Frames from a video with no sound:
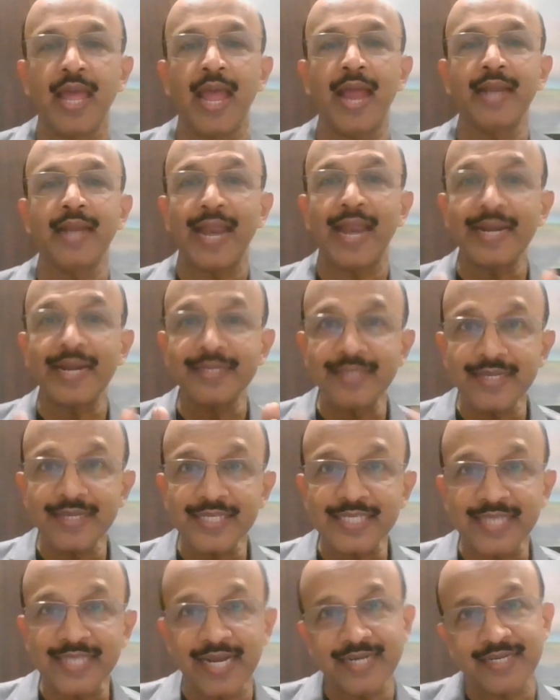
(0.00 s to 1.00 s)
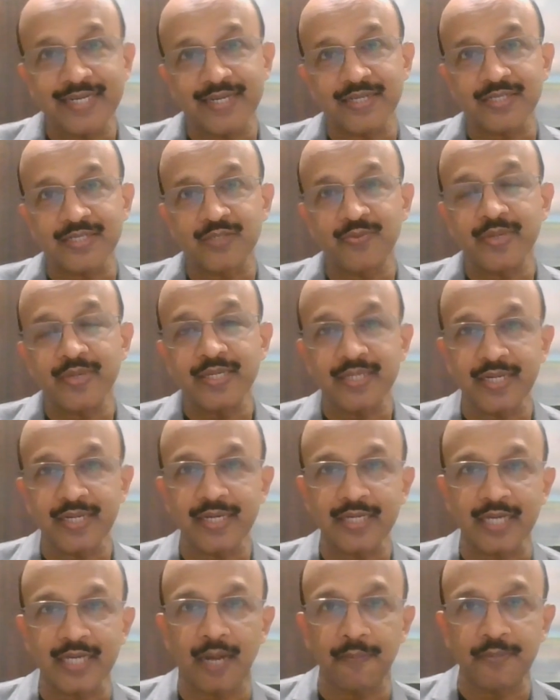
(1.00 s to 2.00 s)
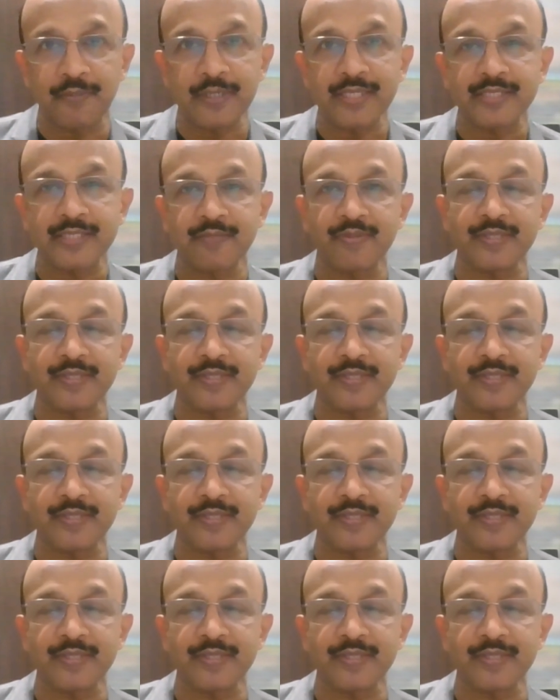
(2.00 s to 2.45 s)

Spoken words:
And at these centers, we treat couples